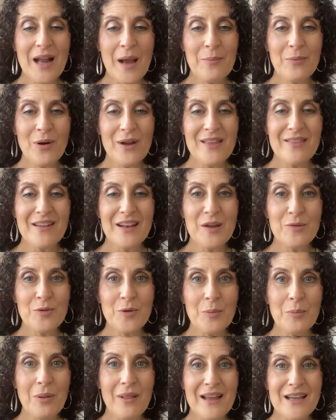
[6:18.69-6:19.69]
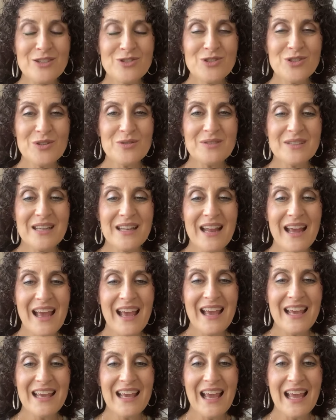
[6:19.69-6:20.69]
I pray that it will bless you
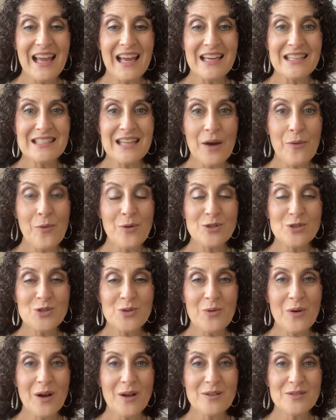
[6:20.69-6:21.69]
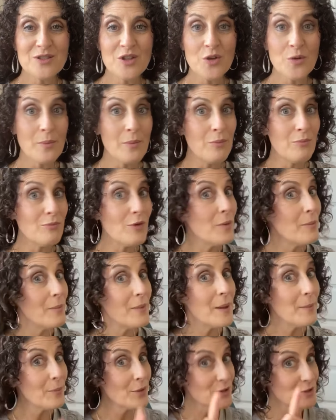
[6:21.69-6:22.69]
today. And I want you all to
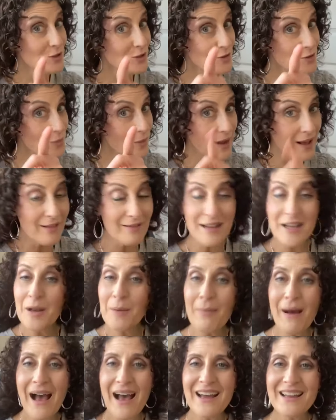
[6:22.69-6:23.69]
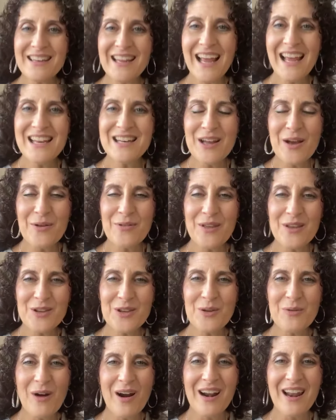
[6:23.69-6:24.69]
remember to dwell and abide and know that
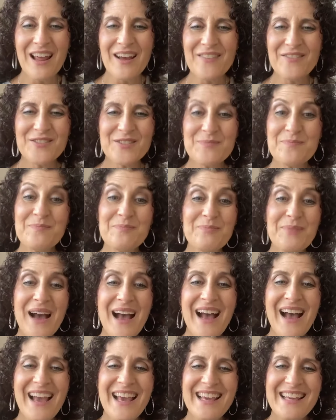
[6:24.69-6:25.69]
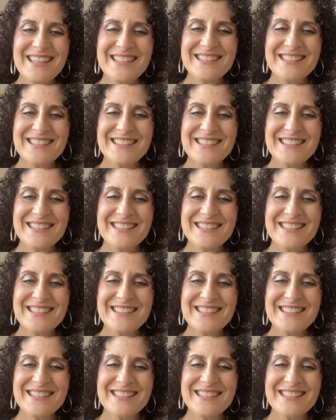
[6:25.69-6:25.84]
you are loved. Bye.